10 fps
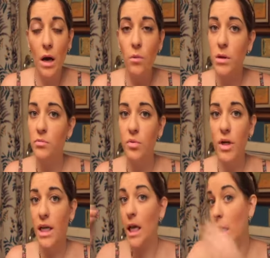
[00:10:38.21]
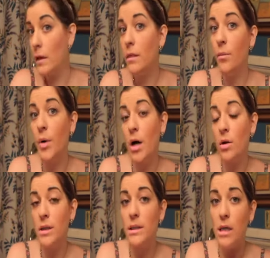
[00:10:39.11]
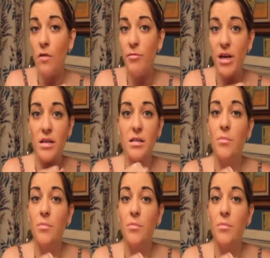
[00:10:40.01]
I wouldn't put it in the bottle itself because